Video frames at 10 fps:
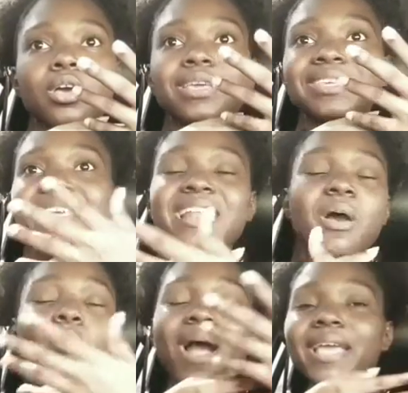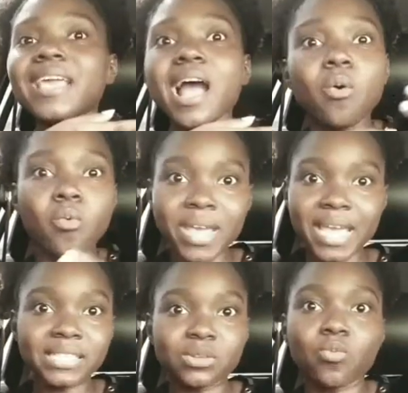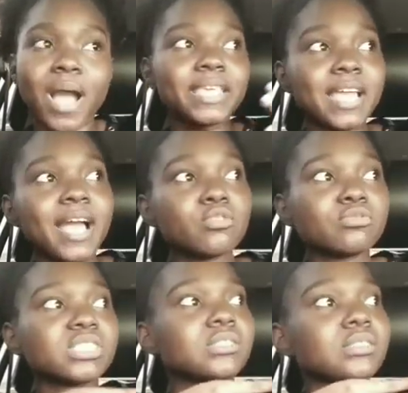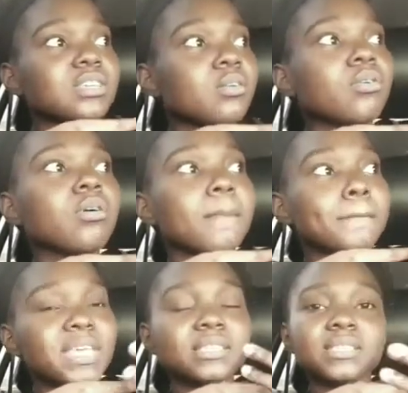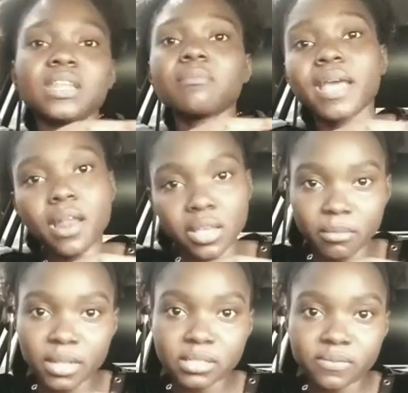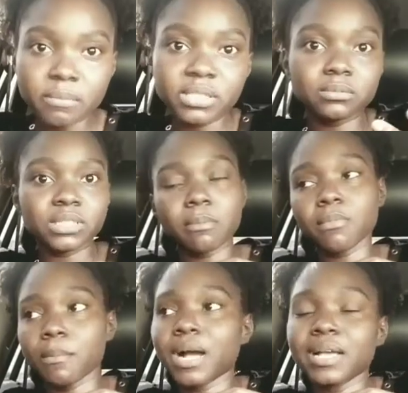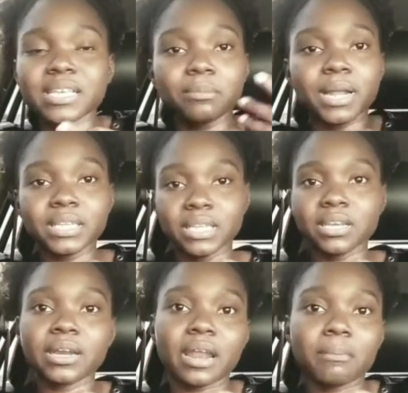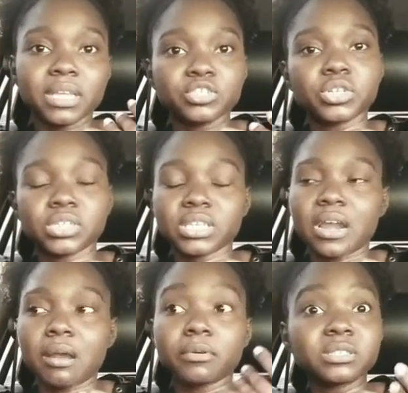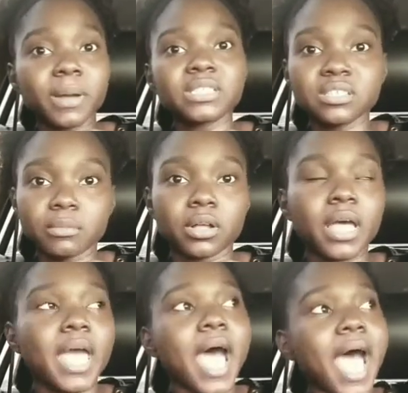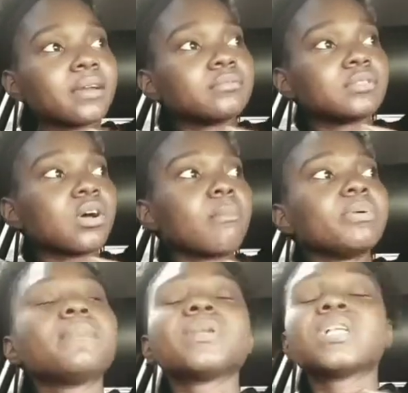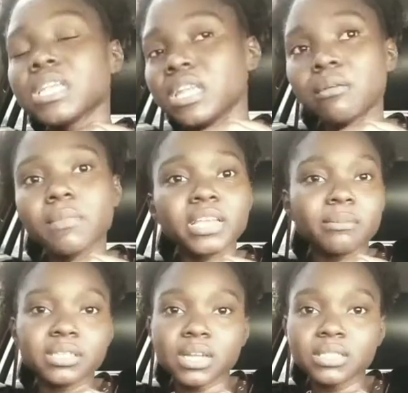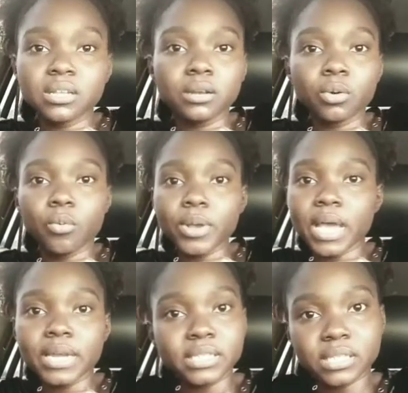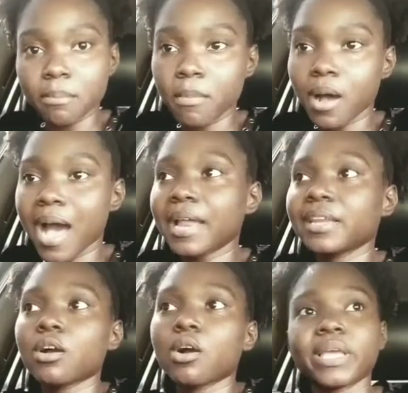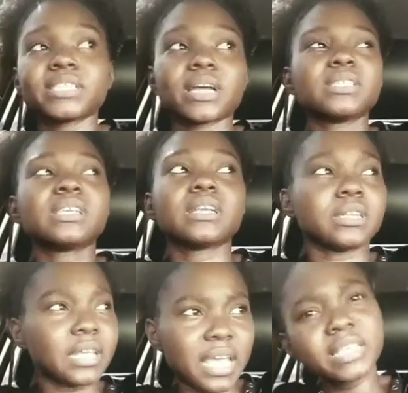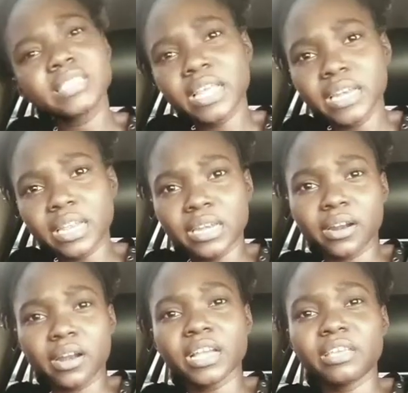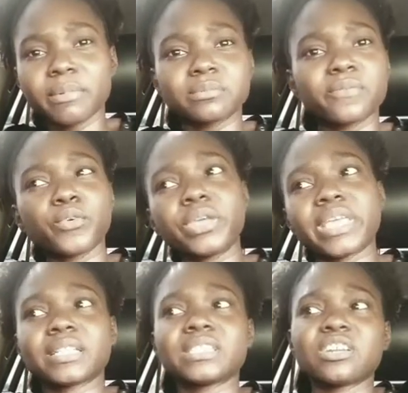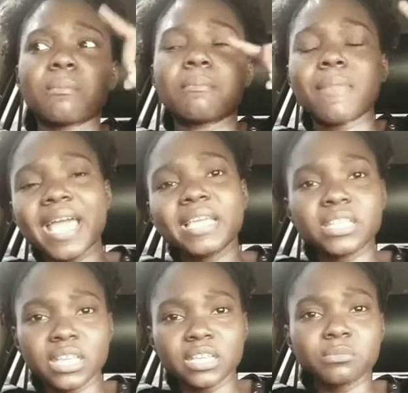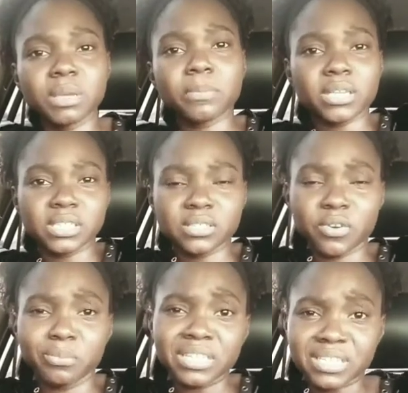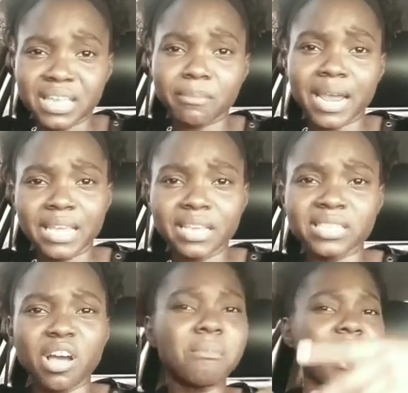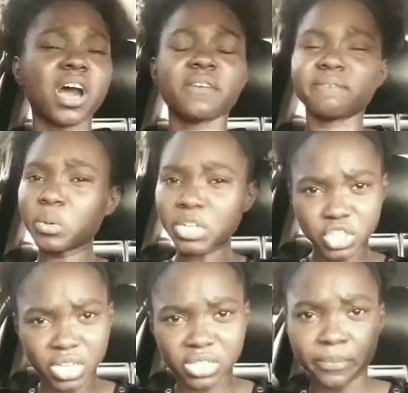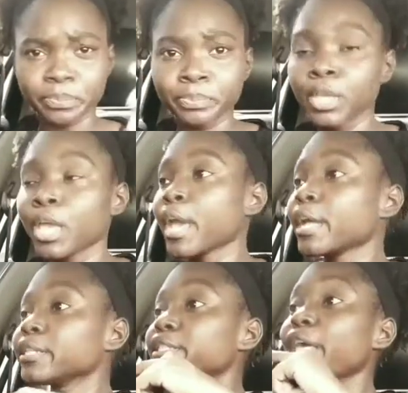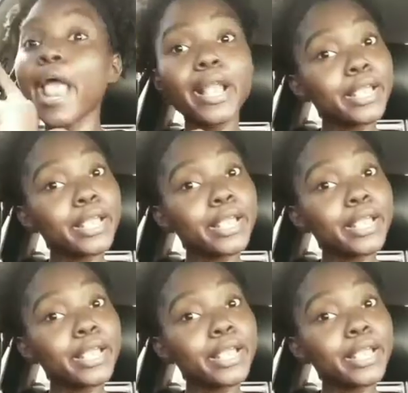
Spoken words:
you know, why y'all wait? Why y'all use, you know, me sending my documents from September because I'm that eager and I'm interested and I'm responsible. And some people not sending them documents until we are December, and you go wait until they send in their documents before you can send up my thing to be processed for me to get my DS. Come on, foolishness. Tell your